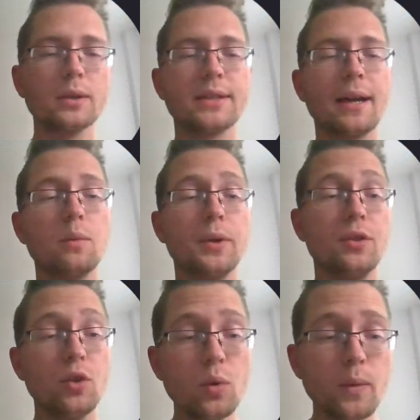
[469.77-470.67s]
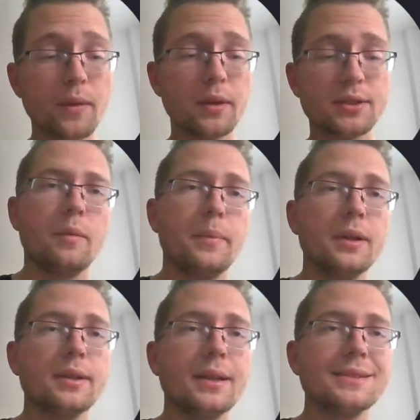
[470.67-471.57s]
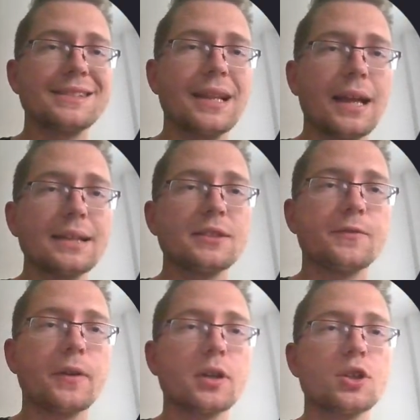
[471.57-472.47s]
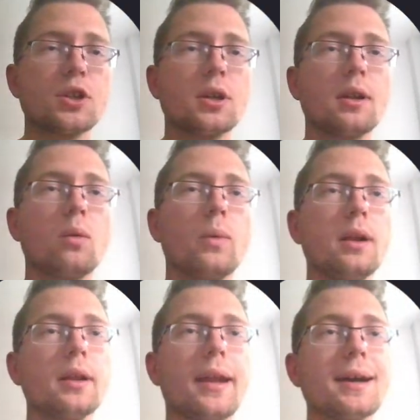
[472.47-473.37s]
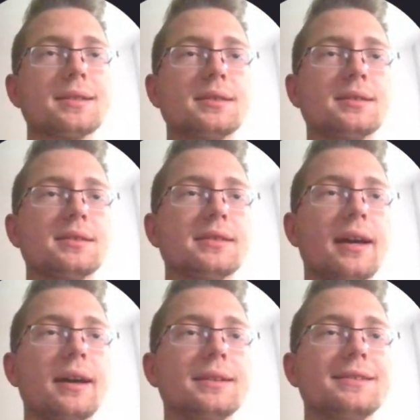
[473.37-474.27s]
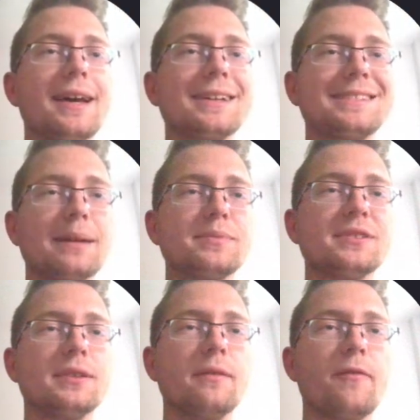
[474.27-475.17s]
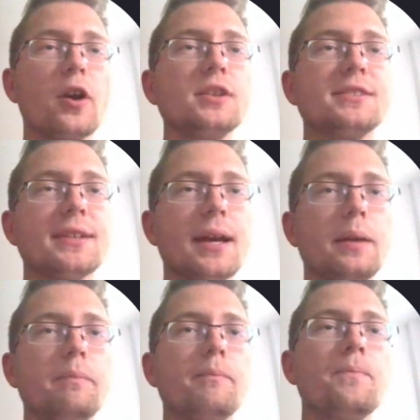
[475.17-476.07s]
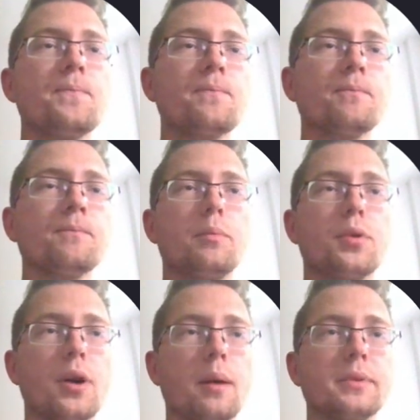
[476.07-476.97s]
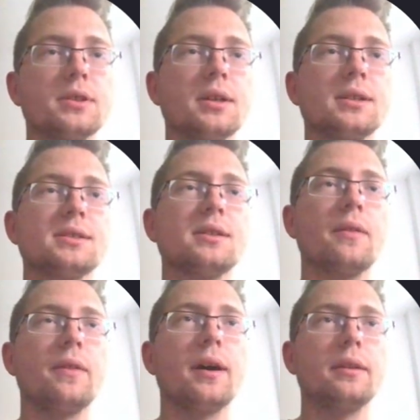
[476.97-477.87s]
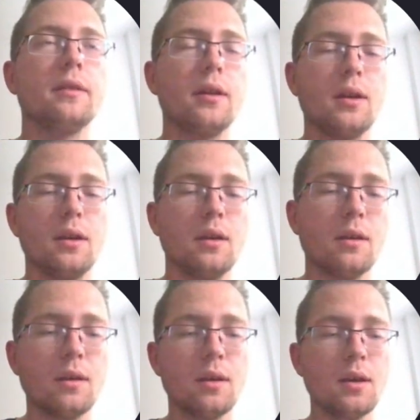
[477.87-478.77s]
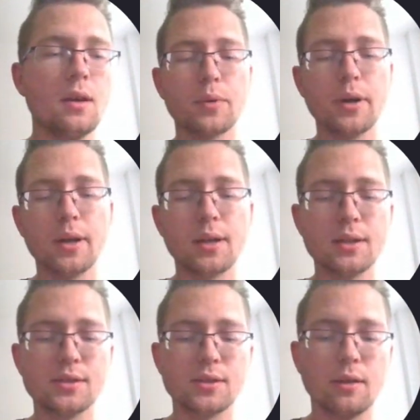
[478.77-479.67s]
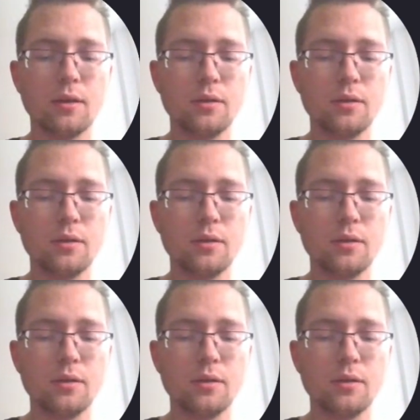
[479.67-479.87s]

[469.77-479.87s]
So what can we do with the built-in slice function? Well, in essence, it accepts the very same parameters than the index operator.